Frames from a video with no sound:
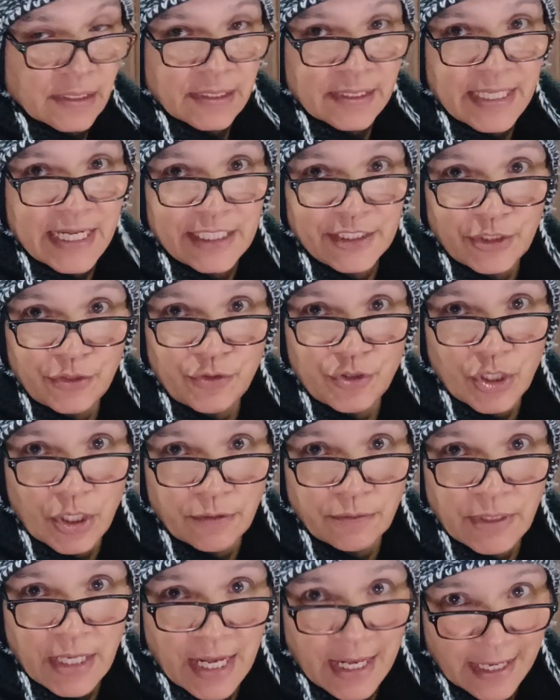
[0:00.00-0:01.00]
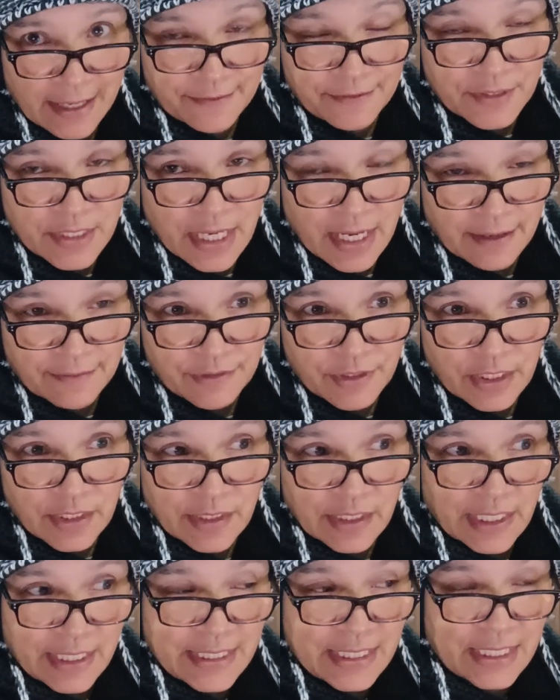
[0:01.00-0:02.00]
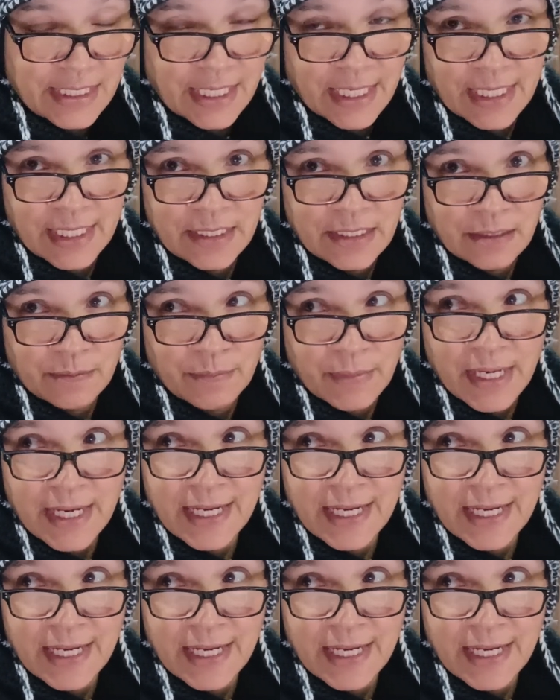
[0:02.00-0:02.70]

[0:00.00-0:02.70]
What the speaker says: Now you don't have to have the United Kingdom